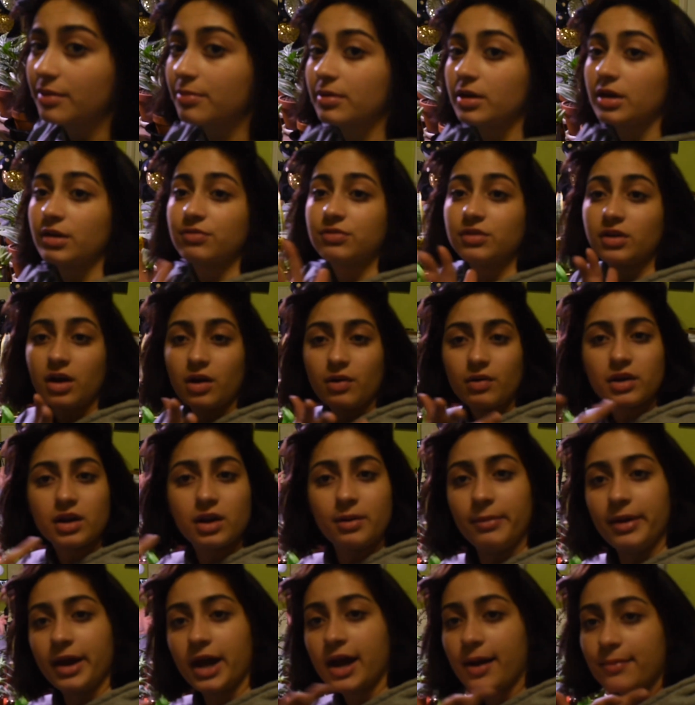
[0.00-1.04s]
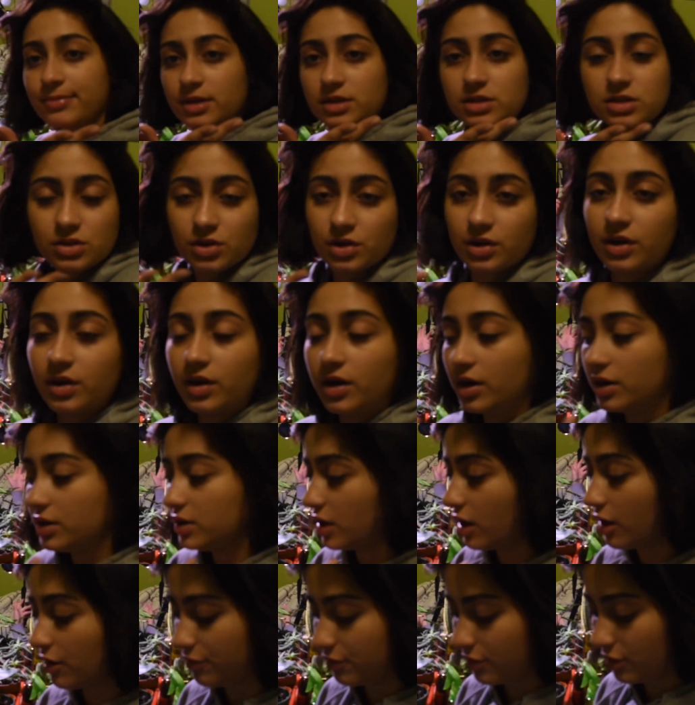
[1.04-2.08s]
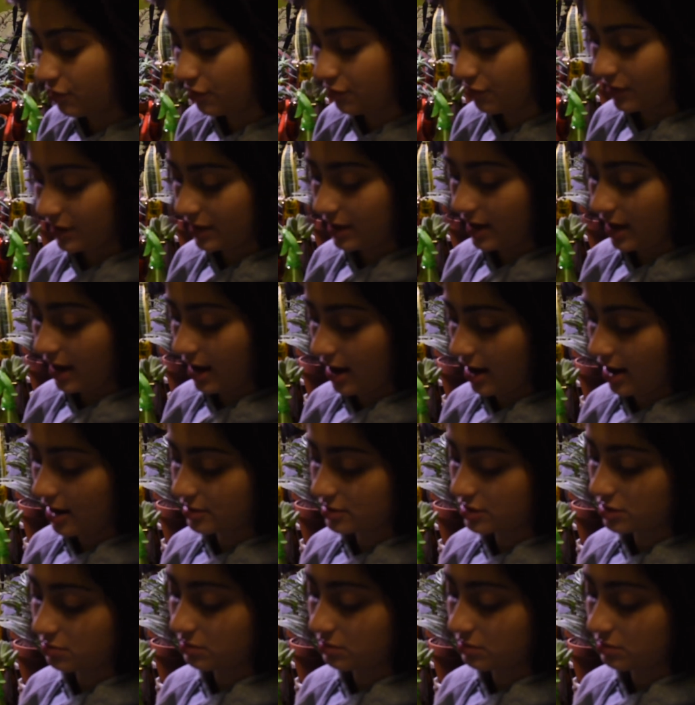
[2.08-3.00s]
If y'all want a makeup tutorial, y'all feel free to ask